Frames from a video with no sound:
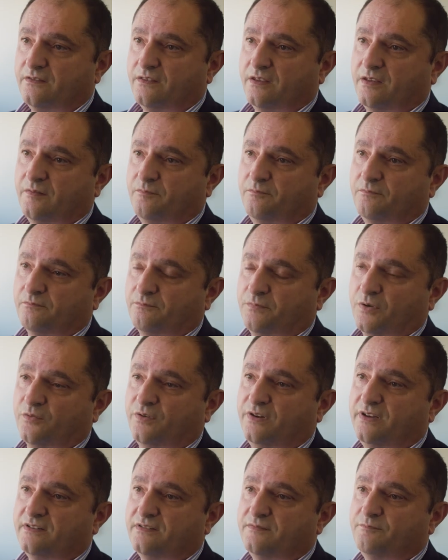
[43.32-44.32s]
The
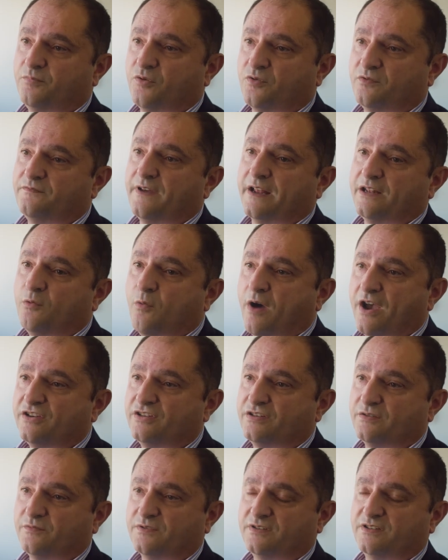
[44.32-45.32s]
building's book
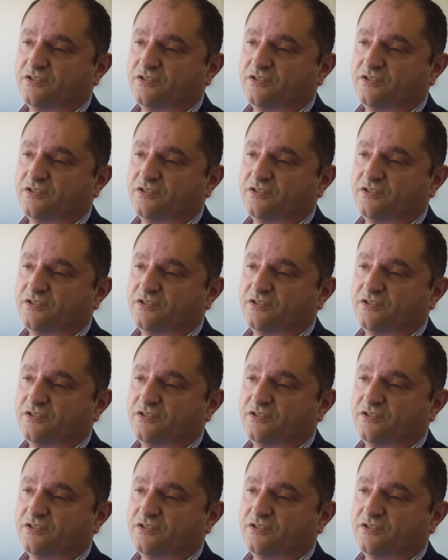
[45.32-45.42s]
valuation was